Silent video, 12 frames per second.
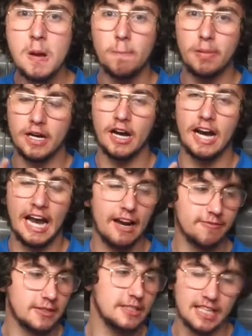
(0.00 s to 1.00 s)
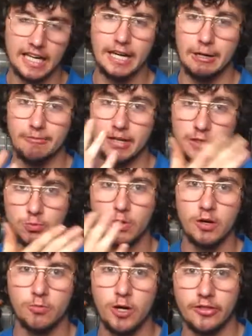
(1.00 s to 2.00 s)
But I have to say, it's
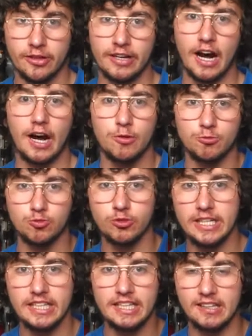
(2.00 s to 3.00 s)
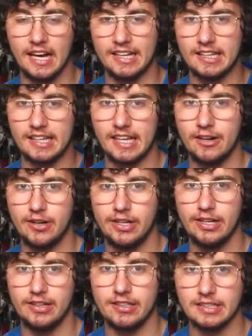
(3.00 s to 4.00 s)
well worth it. I really like the clarity
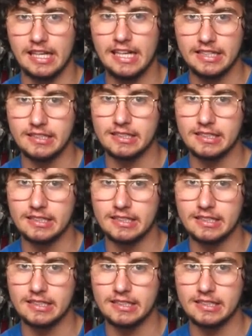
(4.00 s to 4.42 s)
of this lens.